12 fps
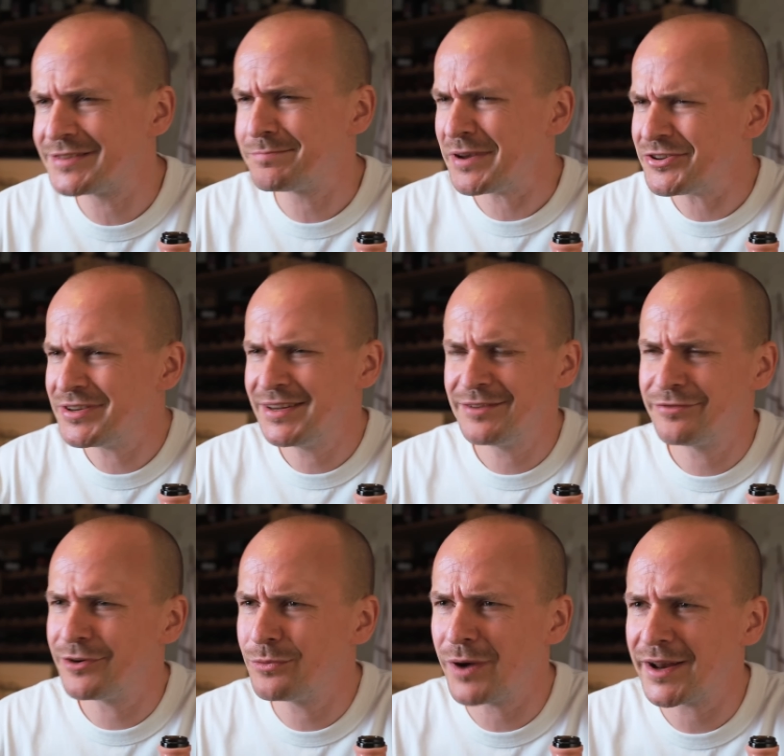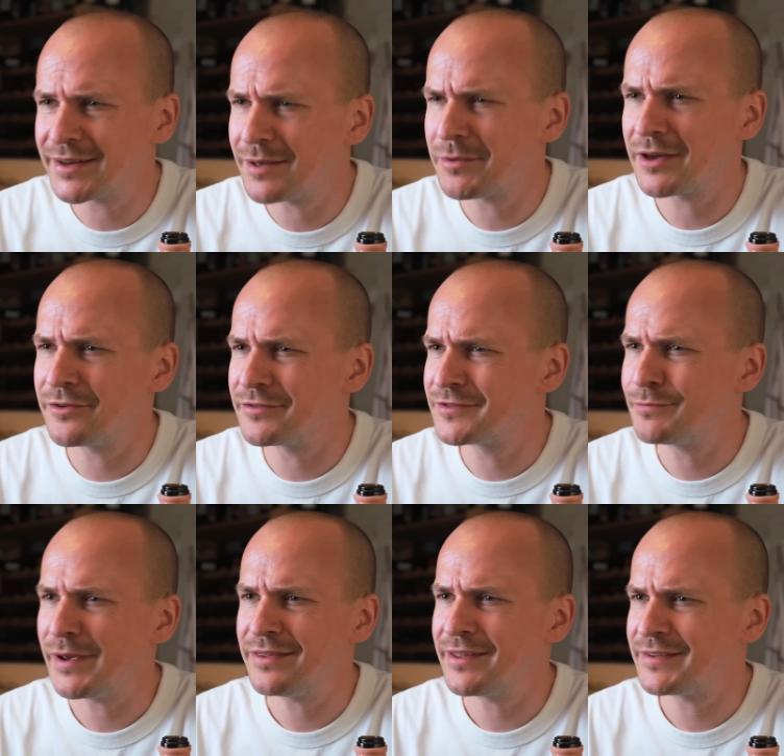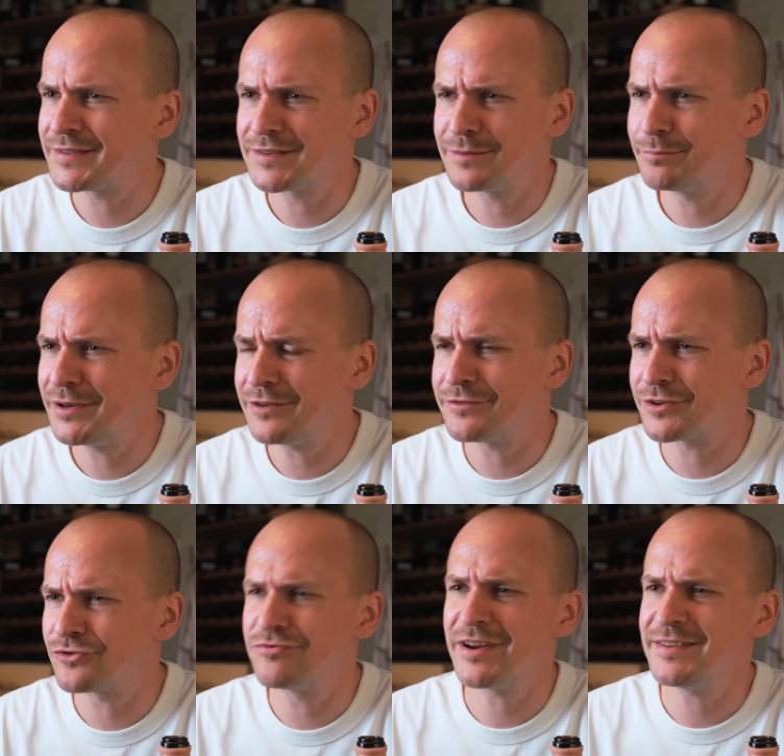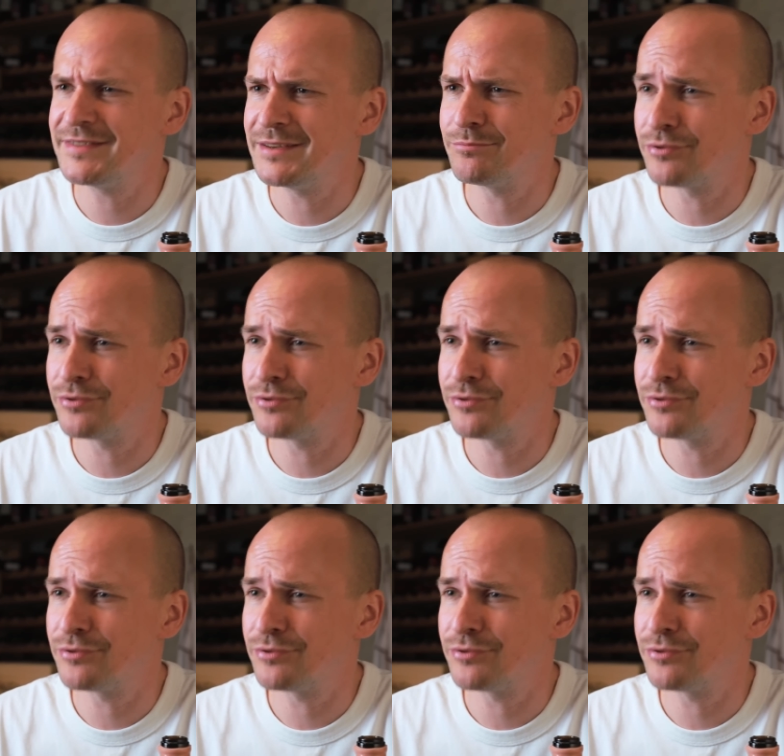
especially for wine coming out of Spain. That's a bit of a crazy